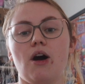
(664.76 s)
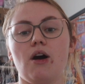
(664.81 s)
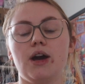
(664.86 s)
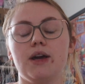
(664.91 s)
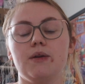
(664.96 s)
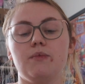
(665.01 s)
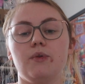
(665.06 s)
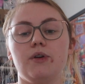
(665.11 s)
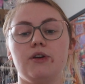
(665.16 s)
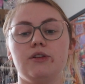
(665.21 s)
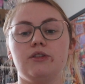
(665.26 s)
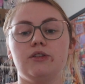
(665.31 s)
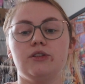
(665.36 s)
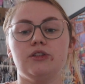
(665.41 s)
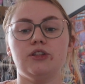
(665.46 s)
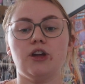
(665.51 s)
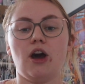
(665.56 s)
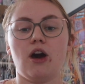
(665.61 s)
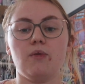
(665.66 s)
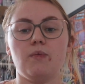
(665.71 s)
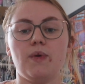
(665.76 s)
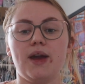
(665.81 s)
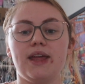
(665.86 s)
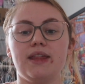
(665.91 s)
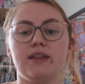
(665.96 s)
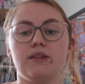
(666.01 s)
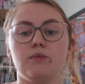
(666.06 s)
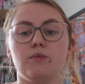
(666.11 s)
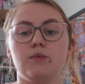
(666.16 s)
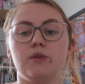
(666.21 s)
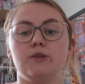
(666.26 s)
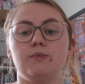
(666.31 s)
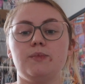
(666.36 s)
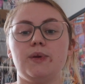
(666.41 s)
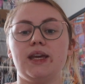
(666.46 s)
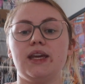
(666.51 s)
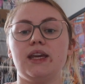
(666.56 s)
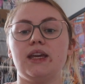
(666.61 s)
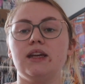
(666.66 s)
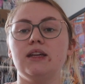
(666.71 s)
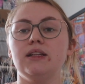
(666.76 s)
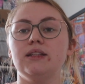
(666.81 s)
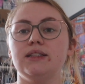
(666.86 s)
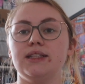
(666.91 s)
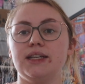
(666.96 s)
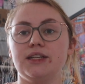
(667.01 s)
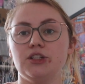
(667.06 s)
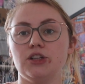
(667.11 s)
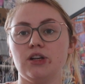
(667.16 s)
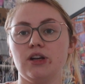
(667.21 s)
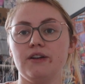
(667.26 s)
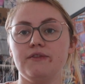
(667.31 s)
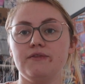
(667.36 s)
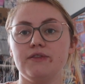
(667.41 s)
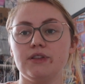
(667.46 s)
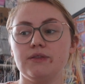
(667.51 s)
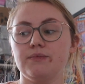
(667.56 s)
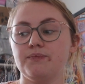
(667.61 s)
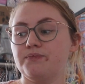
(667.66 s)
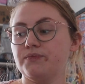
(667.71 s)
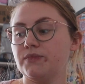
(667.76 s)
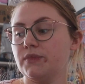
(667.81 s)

I would start with would be dishcloths.